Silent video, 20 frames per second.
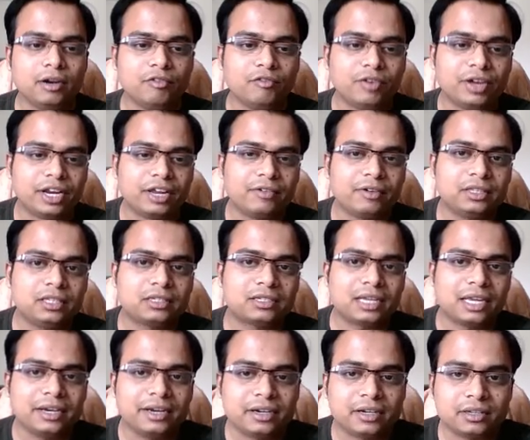Wherever this
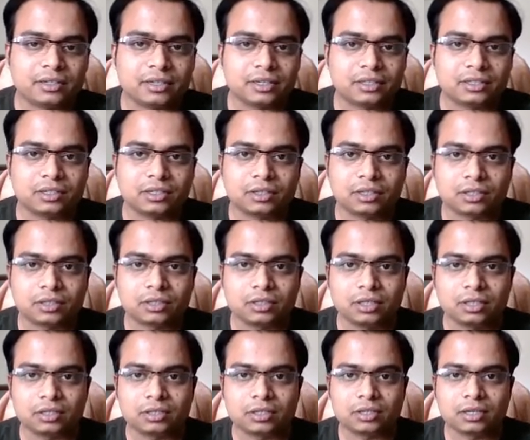line intersects
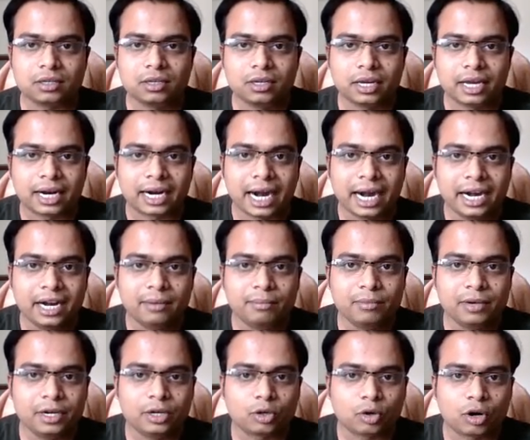this
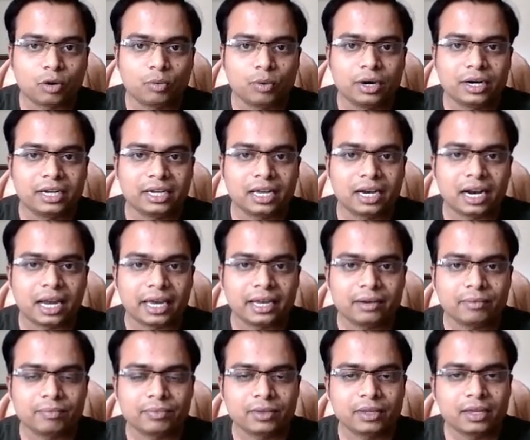randomly drawn vertical
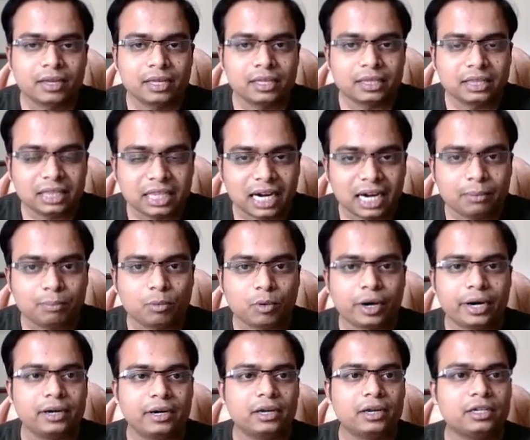line, that
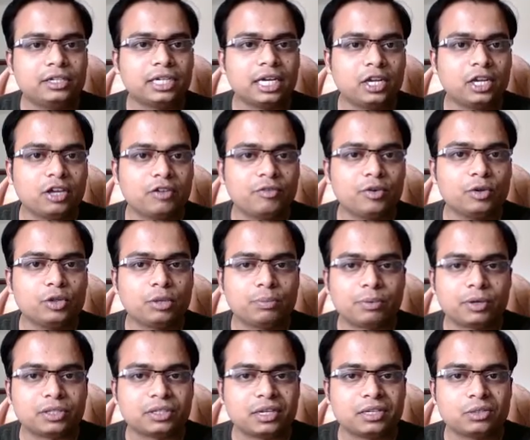point shall give you the
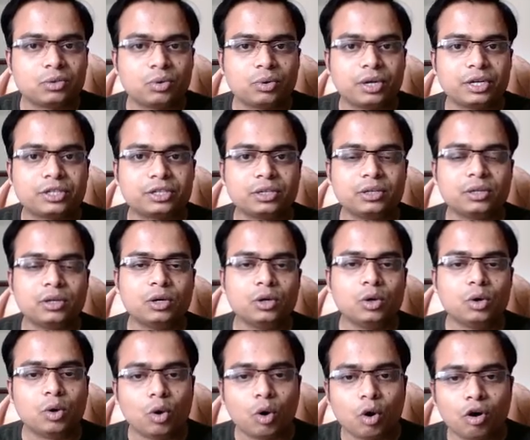precise location
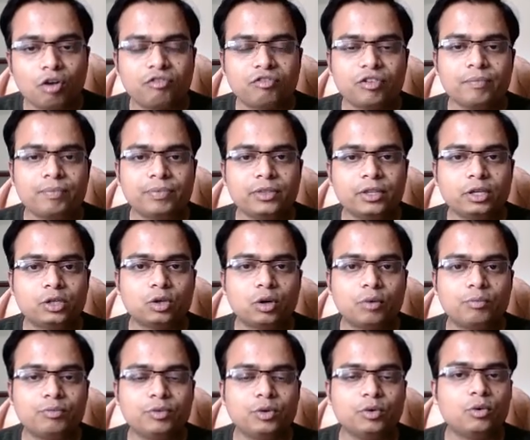of the
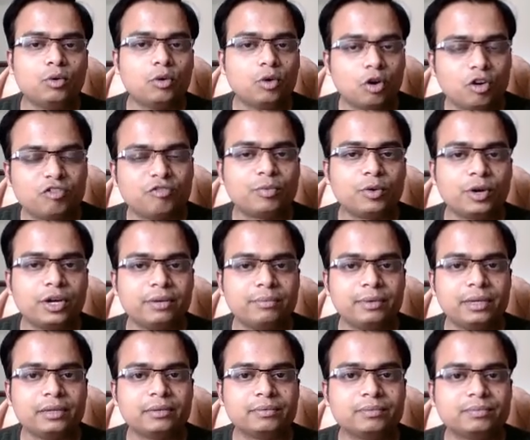top view of point
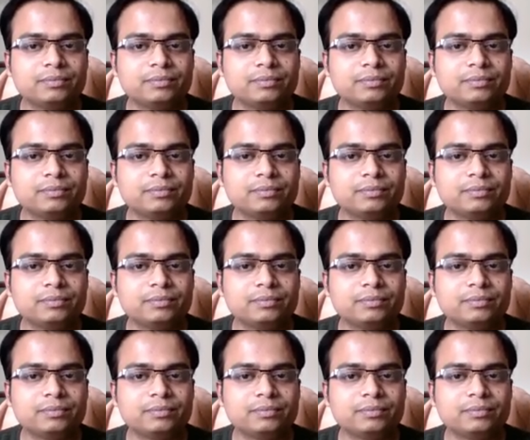B.